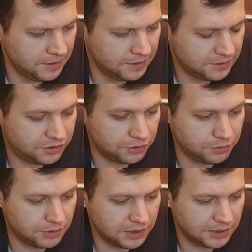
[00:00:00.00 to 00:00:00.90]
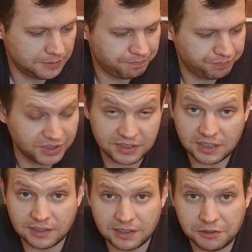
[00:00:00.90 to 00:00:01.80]
So the
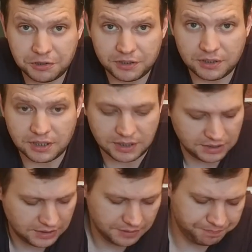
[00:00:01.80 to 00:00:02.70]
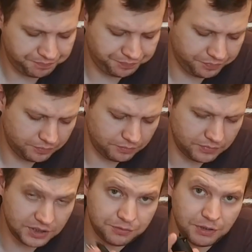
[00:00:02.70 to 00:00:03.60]
second lever,
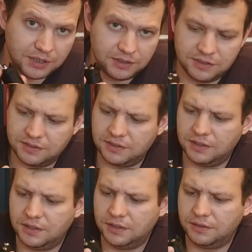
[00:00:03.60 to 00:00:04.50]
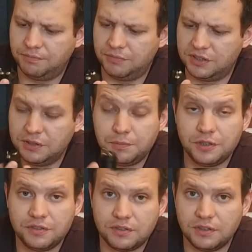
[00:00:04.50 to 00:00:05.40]
this one is the
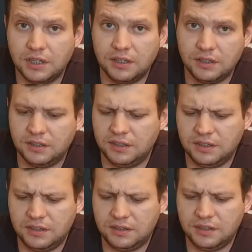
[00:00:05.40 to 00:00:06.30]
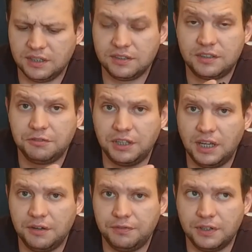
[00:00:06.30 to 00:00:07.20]
simplest. It doesn't even
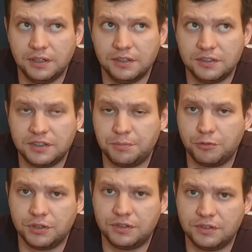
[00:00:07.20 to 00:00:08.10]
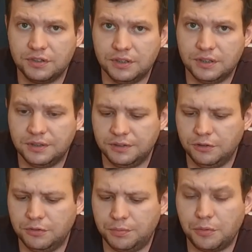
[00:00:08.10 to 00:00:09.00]
have a separate
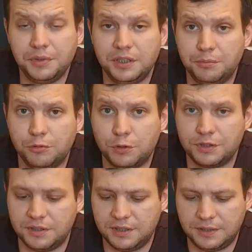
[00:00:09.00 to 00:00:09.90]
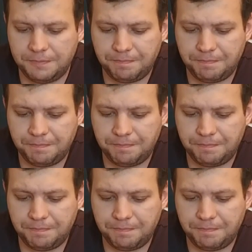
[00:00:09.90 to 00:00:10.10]
Pro Mini board in it.